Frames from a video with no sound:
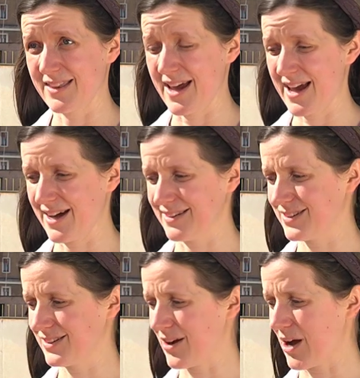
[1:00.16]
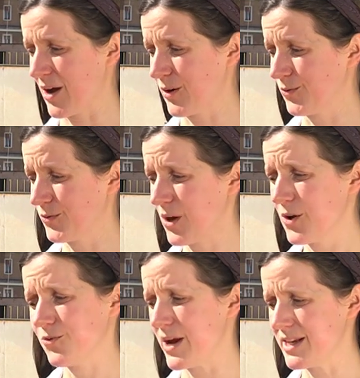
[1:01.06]
that has a
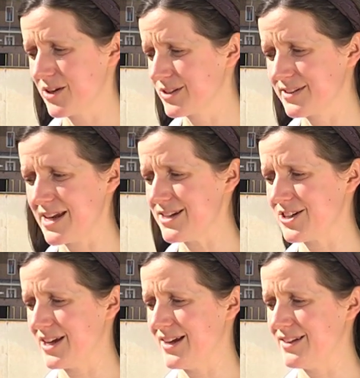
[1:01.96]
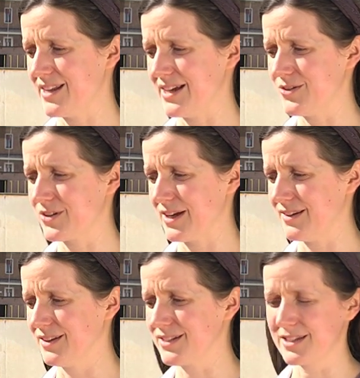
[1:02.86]
radio station that you
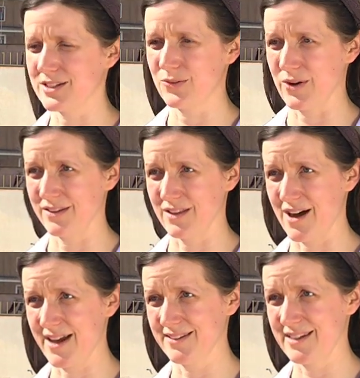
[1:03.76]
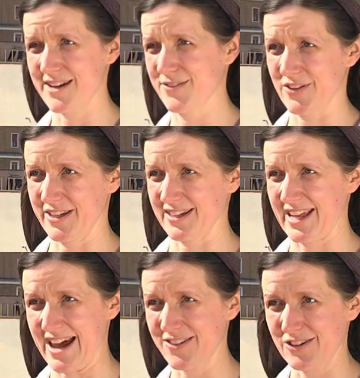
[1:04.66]
can listen to online, kind of like a
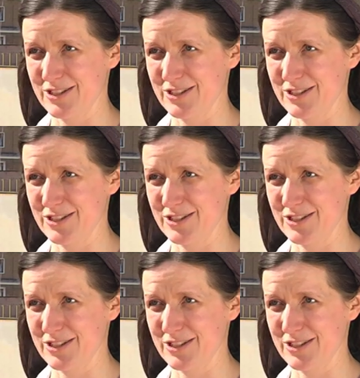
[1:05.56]
Catholic